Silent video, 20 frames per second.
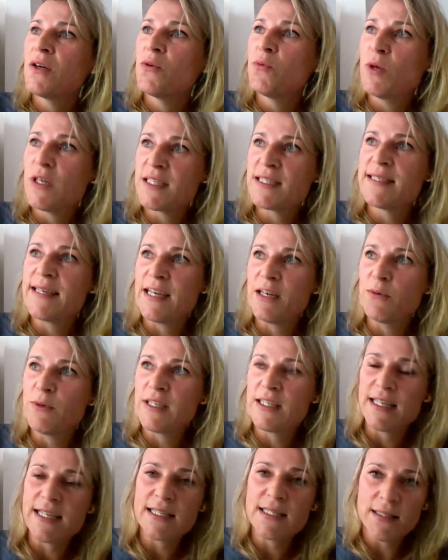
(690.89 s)
was there
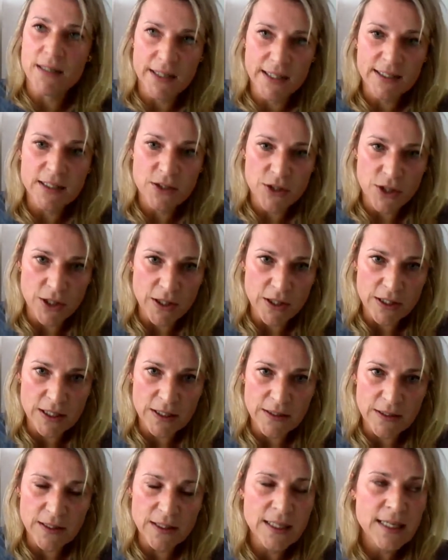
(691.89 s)
when they signed the
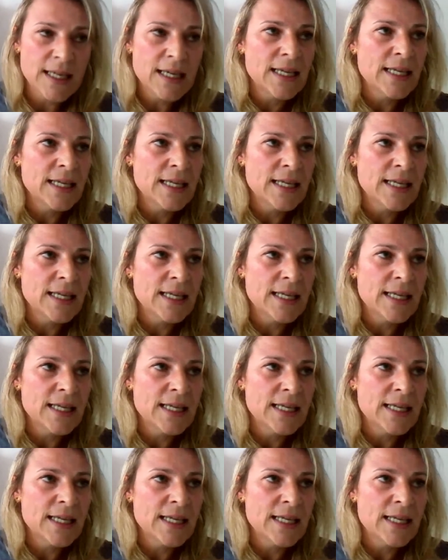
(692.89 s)
charter.